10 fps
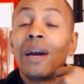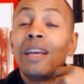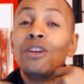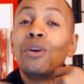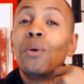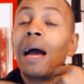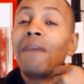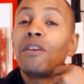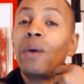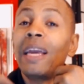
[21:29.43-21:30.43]
right? You don't
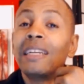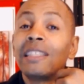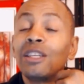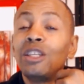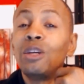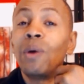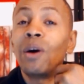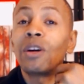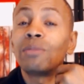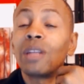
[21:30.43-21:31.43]
have to wait until you
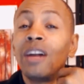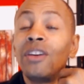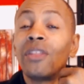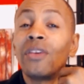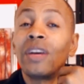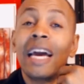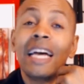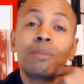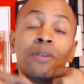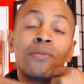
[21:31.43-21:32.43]
welcome another
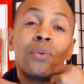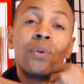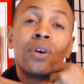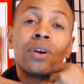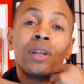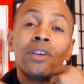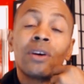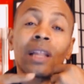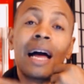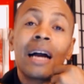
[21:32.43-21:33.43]
guest before that
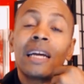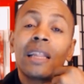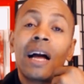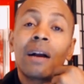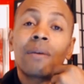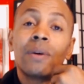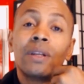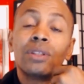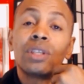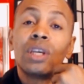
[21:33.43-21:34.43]
30-day clock
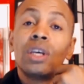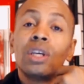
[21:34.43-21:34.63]
runs.